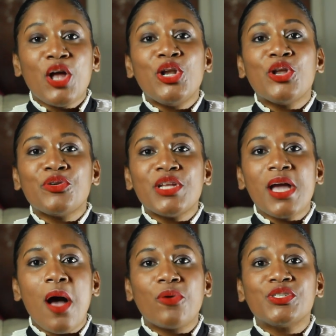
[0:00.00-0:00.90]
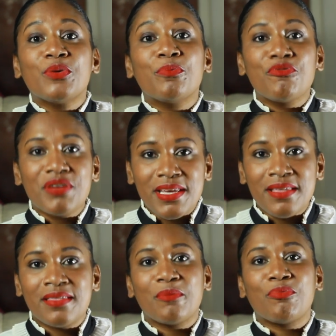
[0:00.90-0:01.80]
learning how to
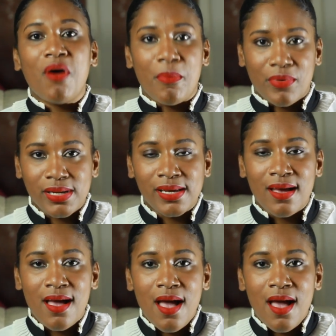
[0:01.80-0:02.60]
breathe properly.